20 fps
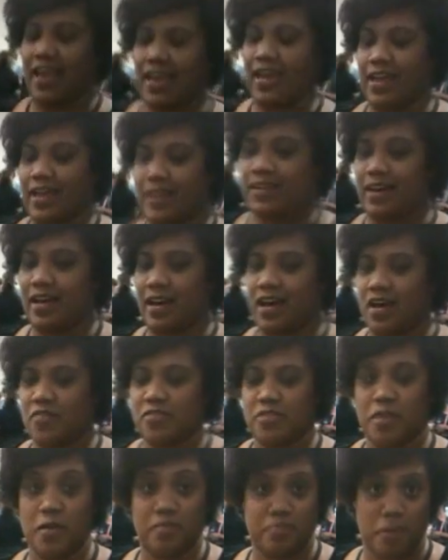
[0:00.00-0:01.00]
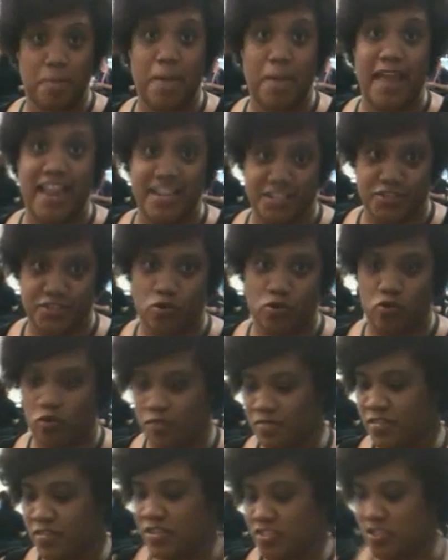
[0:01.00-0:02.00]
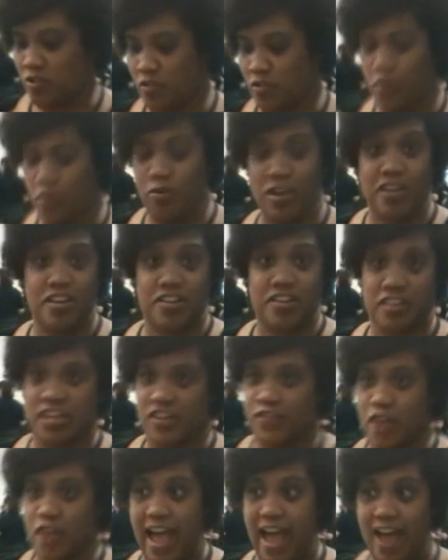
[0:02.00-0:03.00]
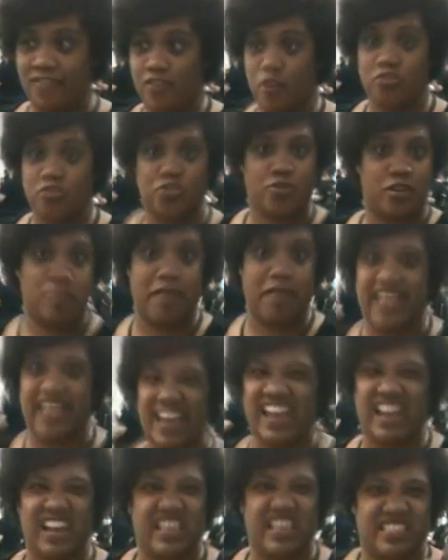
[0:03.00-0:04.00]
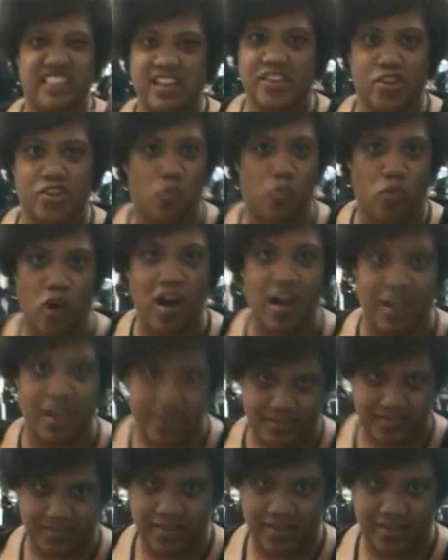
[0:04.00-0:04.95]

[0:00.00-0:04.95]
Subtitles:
and the pen tool. So if you have those, you can make anything you want.